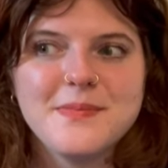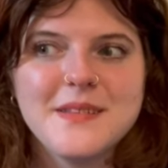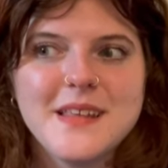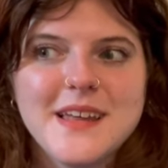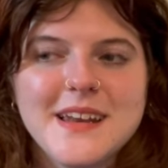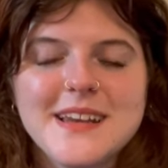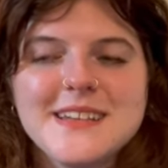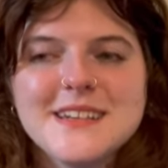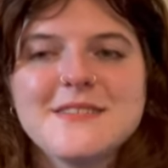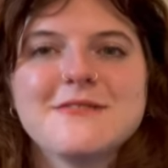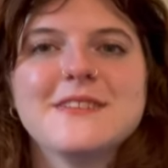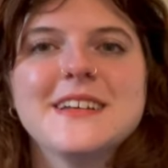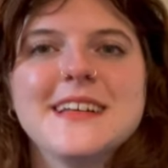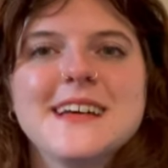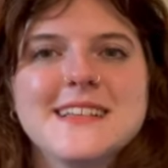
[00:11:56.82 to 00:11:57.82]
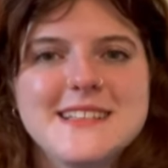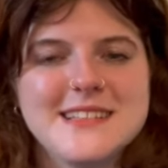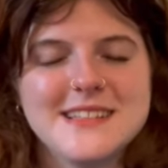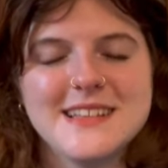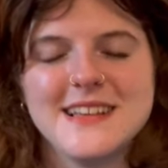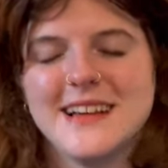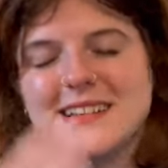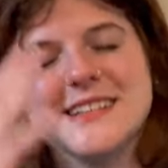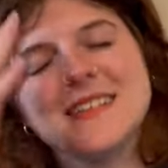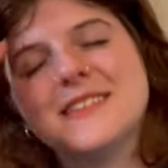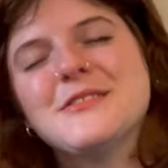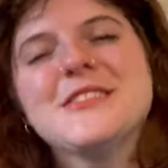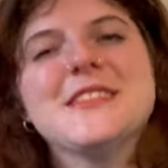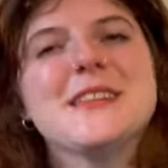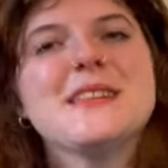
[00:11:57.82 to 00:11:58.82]
And I didn't realize, I just
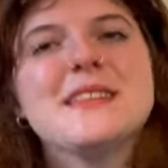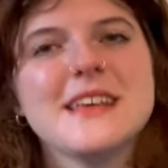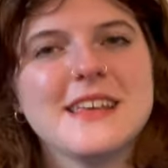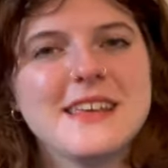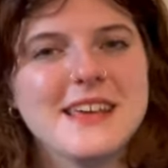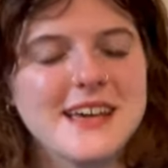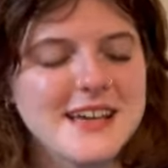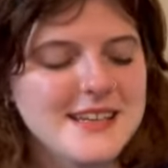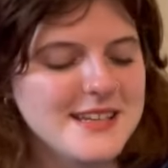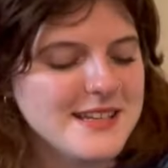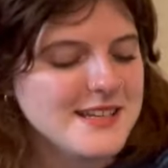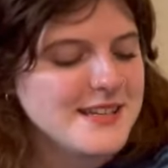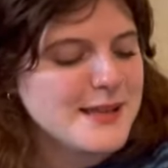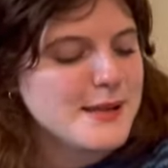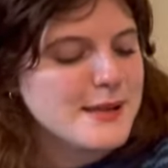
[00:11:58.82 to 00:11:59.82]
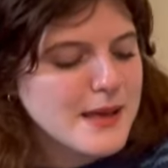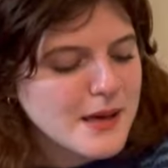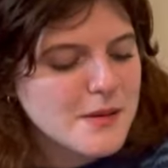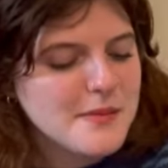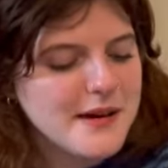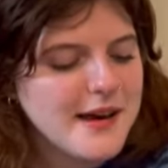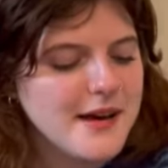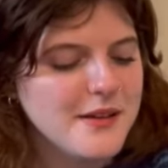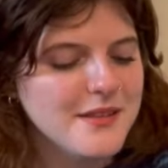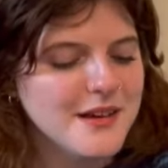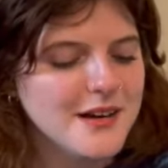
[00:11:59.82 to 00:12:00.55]
wasn't thinking. I didn't think about how the